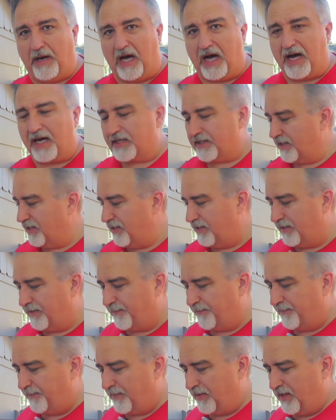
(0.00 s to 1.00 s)
box,
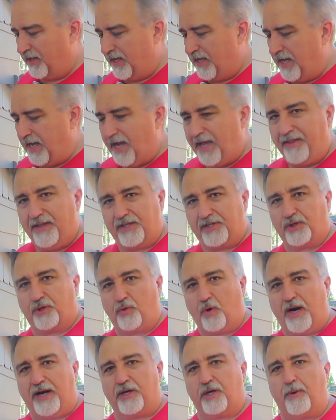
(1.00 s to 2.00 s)
and it's
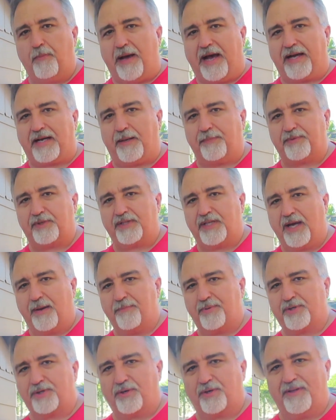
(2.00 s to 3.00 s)
trying to go back up to
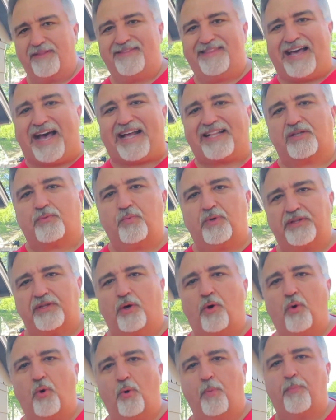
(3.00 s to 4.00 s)
temperature. That's what
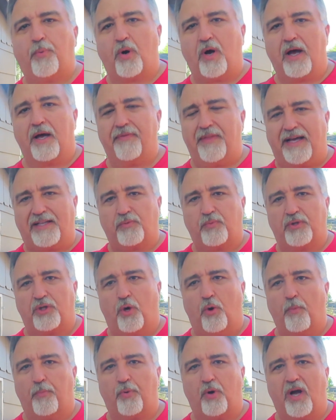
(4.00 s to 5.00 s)
the whole
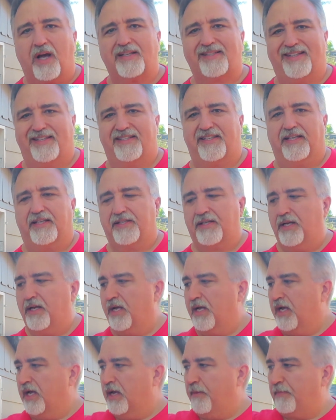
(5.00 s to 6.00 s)
process is.
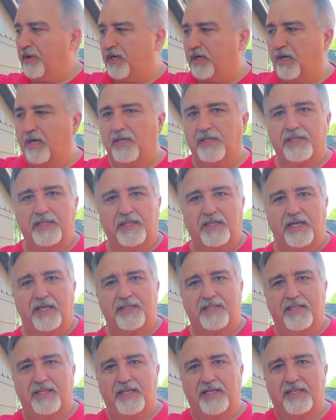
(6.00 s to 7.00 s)
Because it
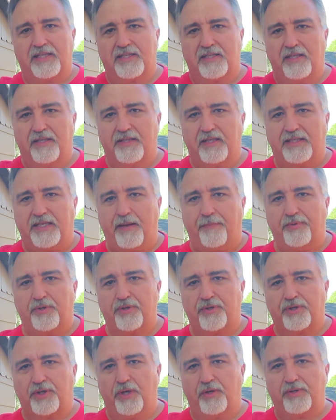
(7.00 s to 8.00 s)
does this, the
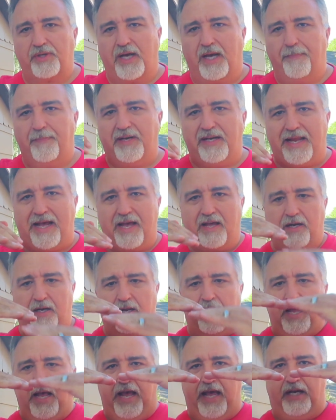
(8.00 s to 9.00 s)
temperatures goes up and down,
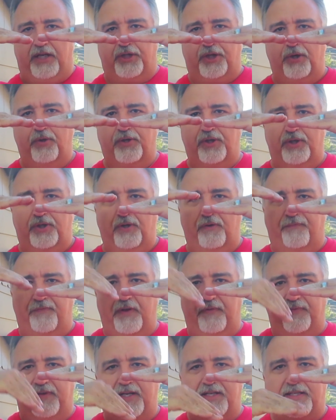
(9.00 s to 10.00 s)
and it's using
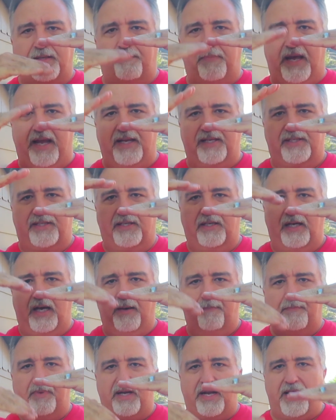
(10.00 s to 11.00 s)
250 as a base,
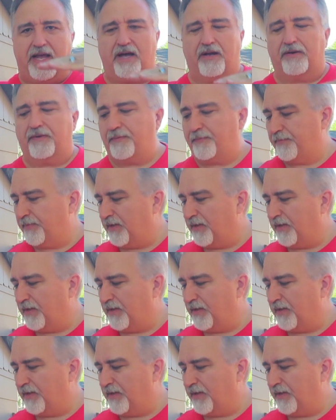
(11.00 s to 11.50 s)
up and down.